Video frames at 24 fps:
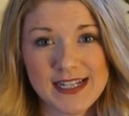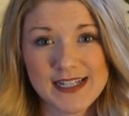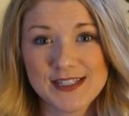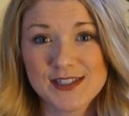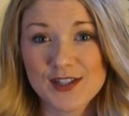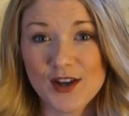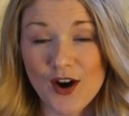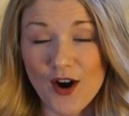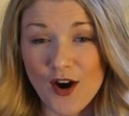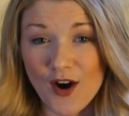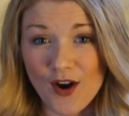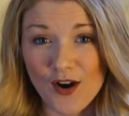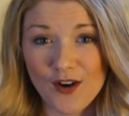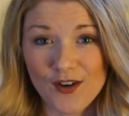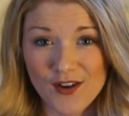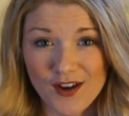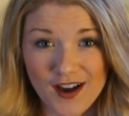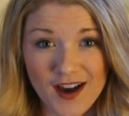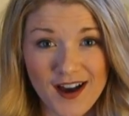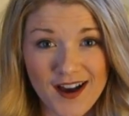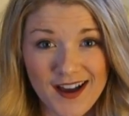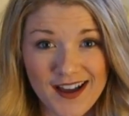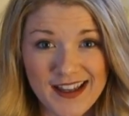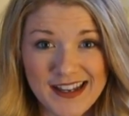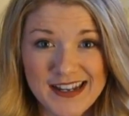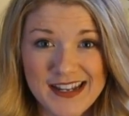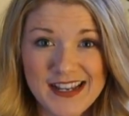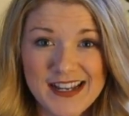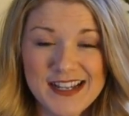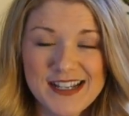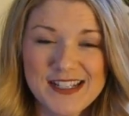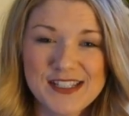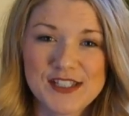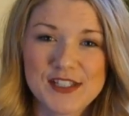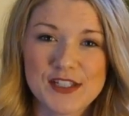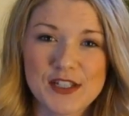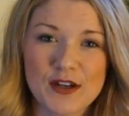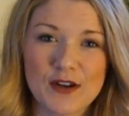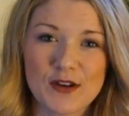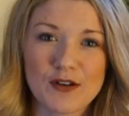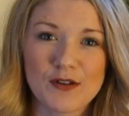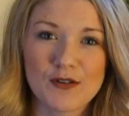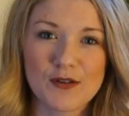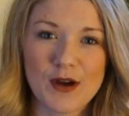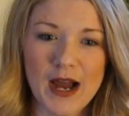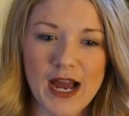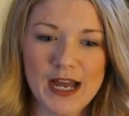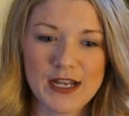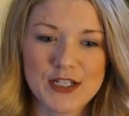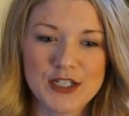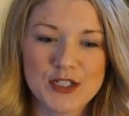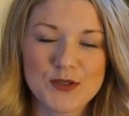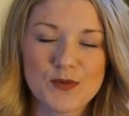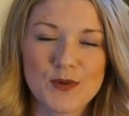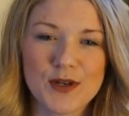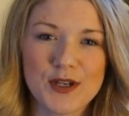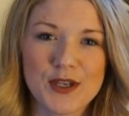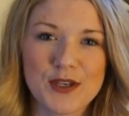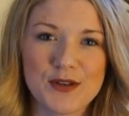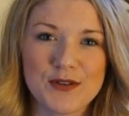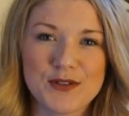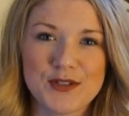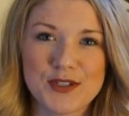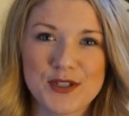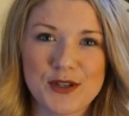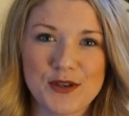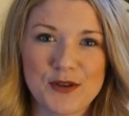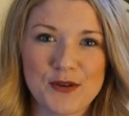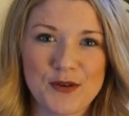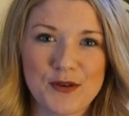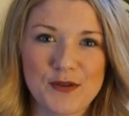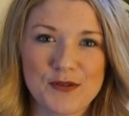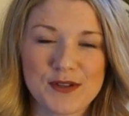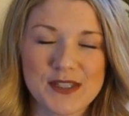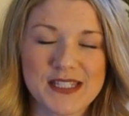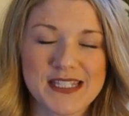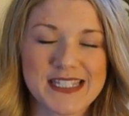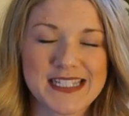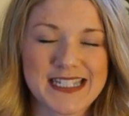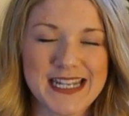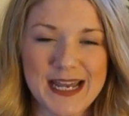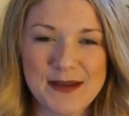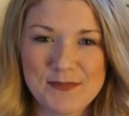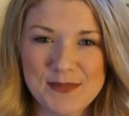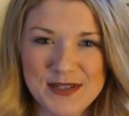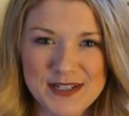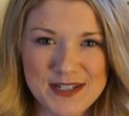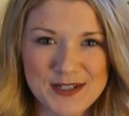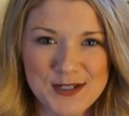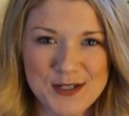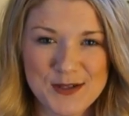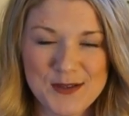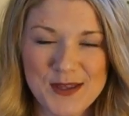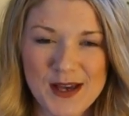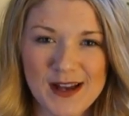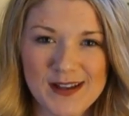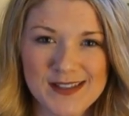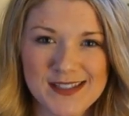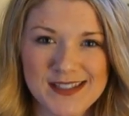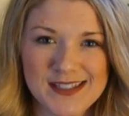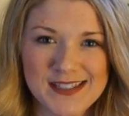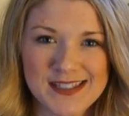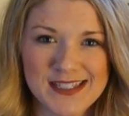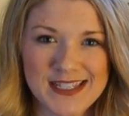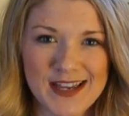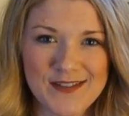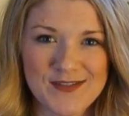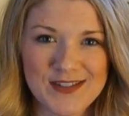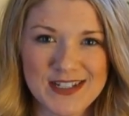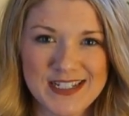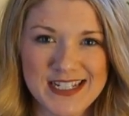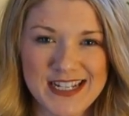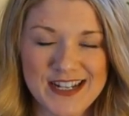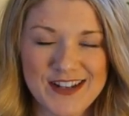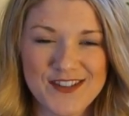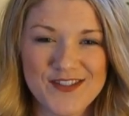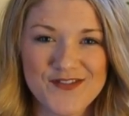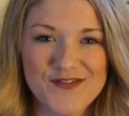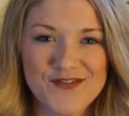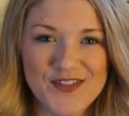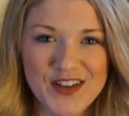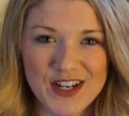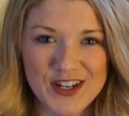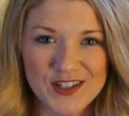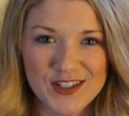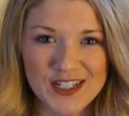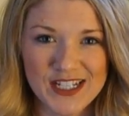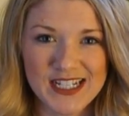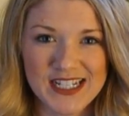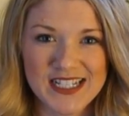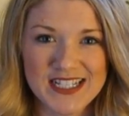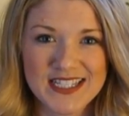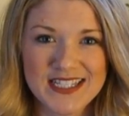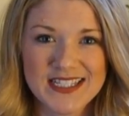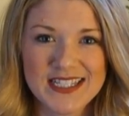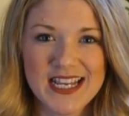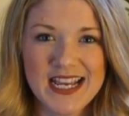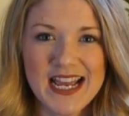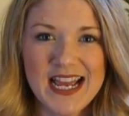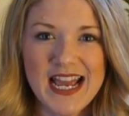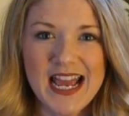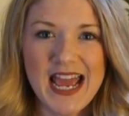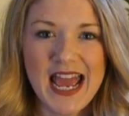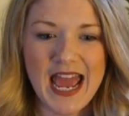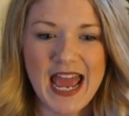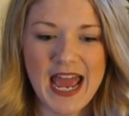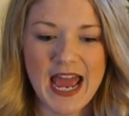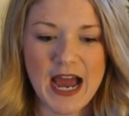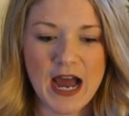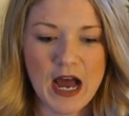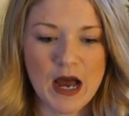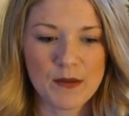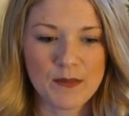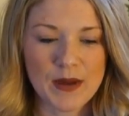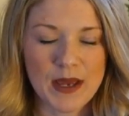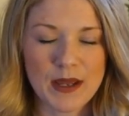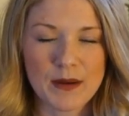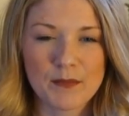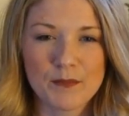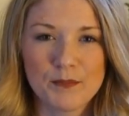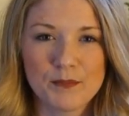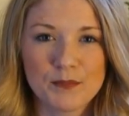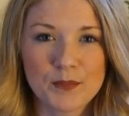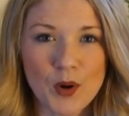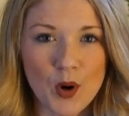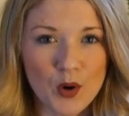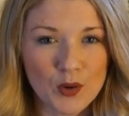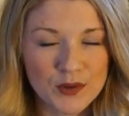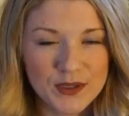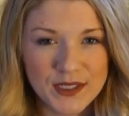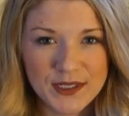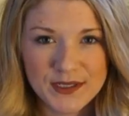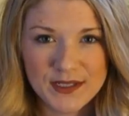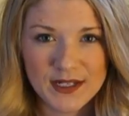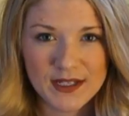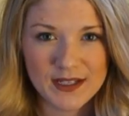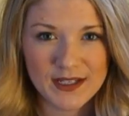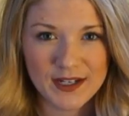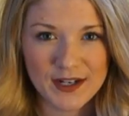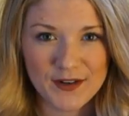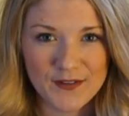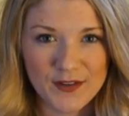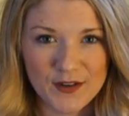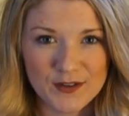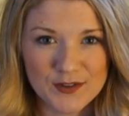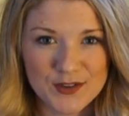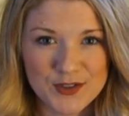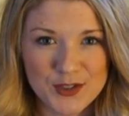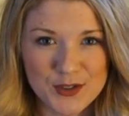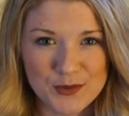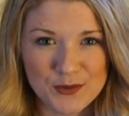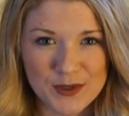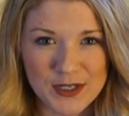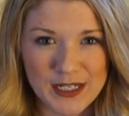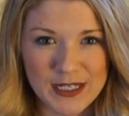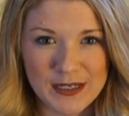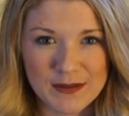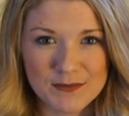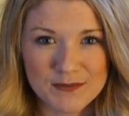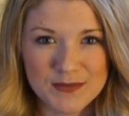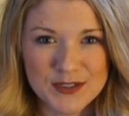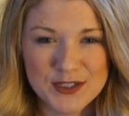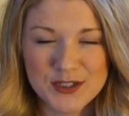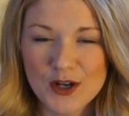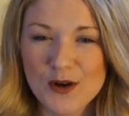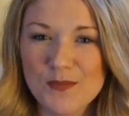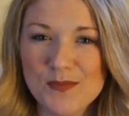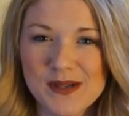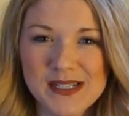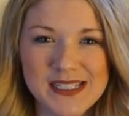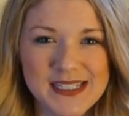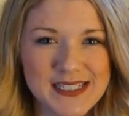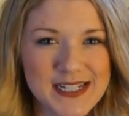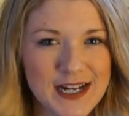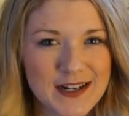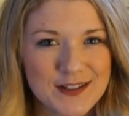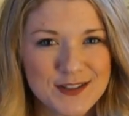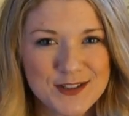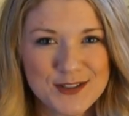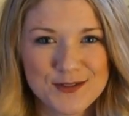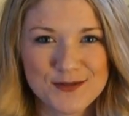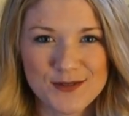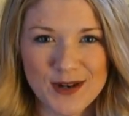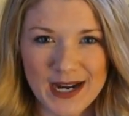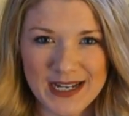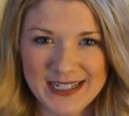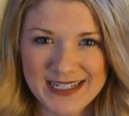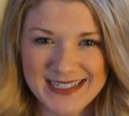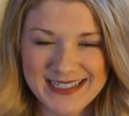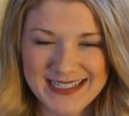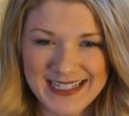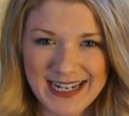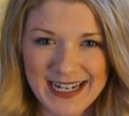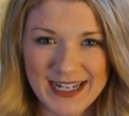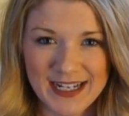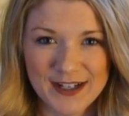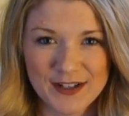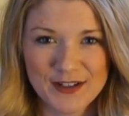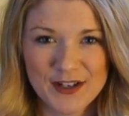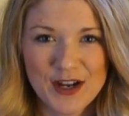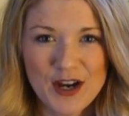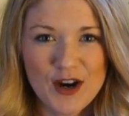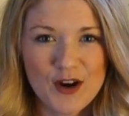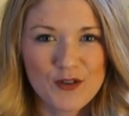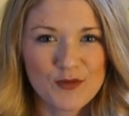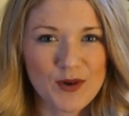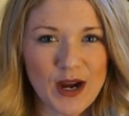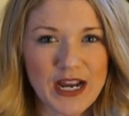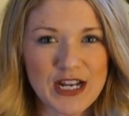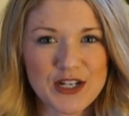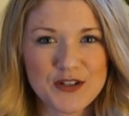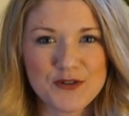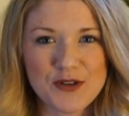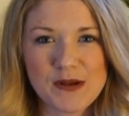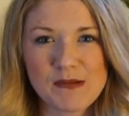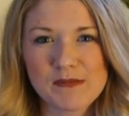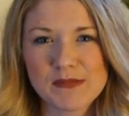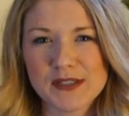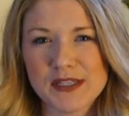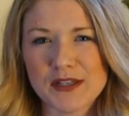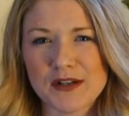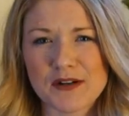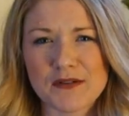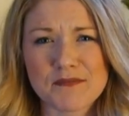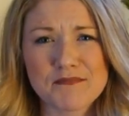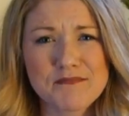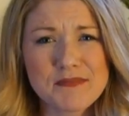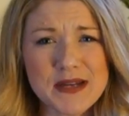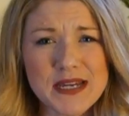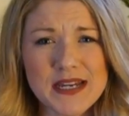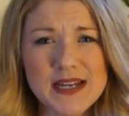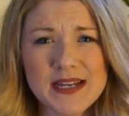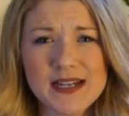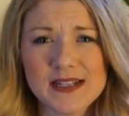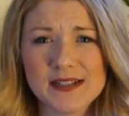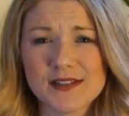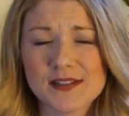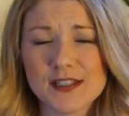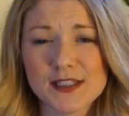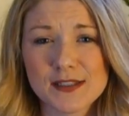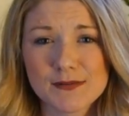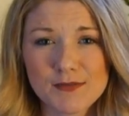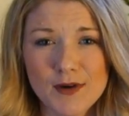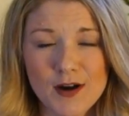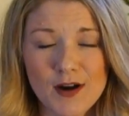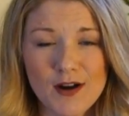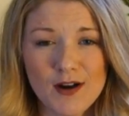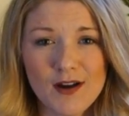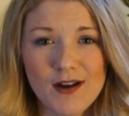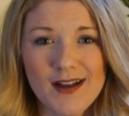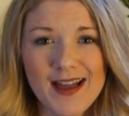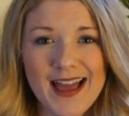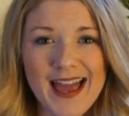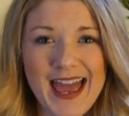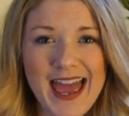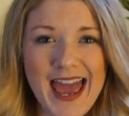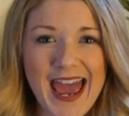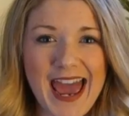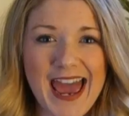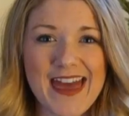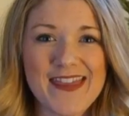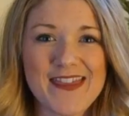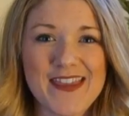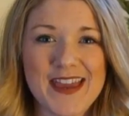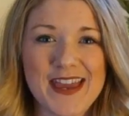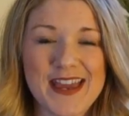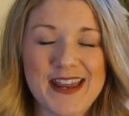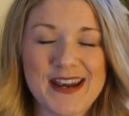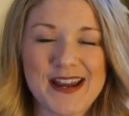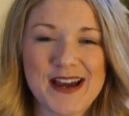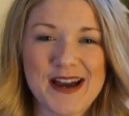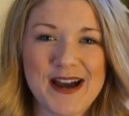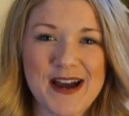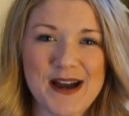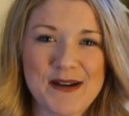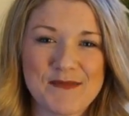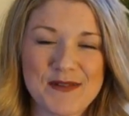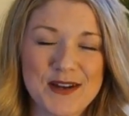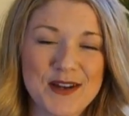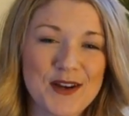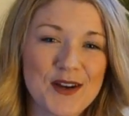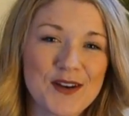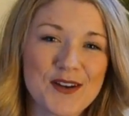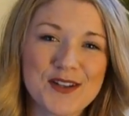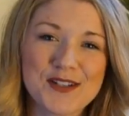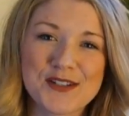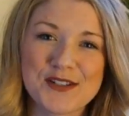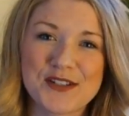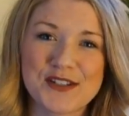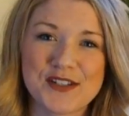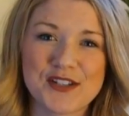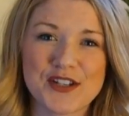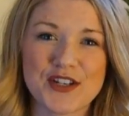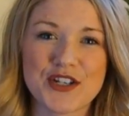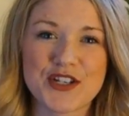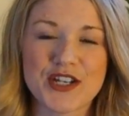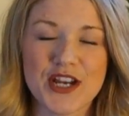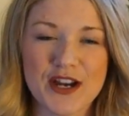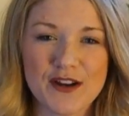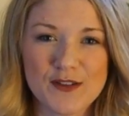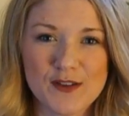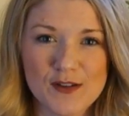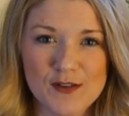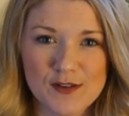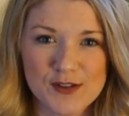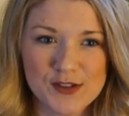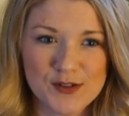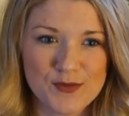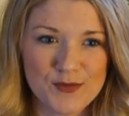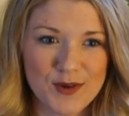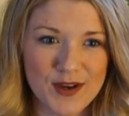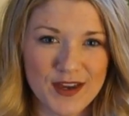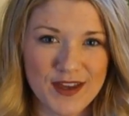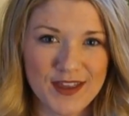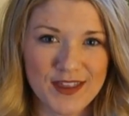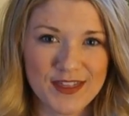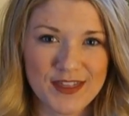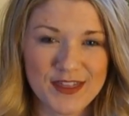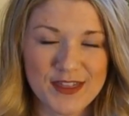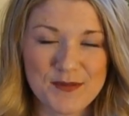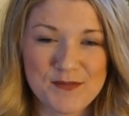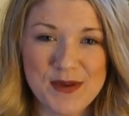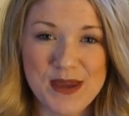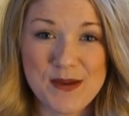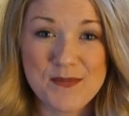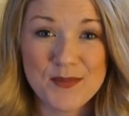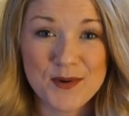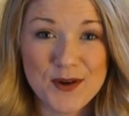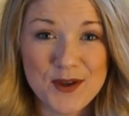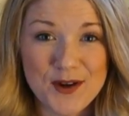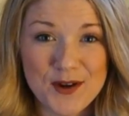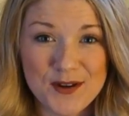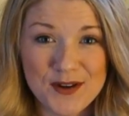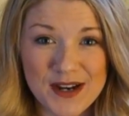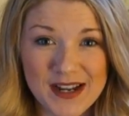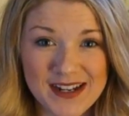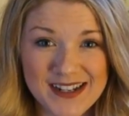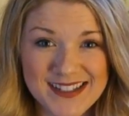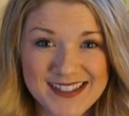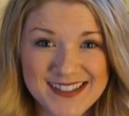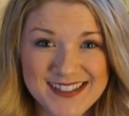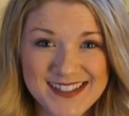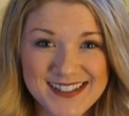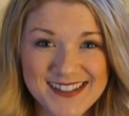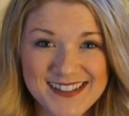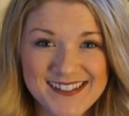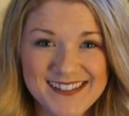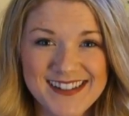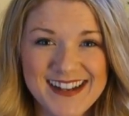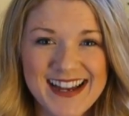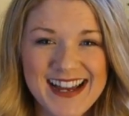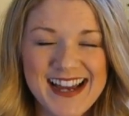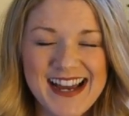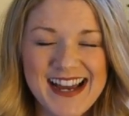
It's all God. So I just want you to step into 2017 fearless um, and boldly declare those dreams. Don't be scared to write it down write dreams that are big and small, and then um, encourage you to share those with the people you're next to.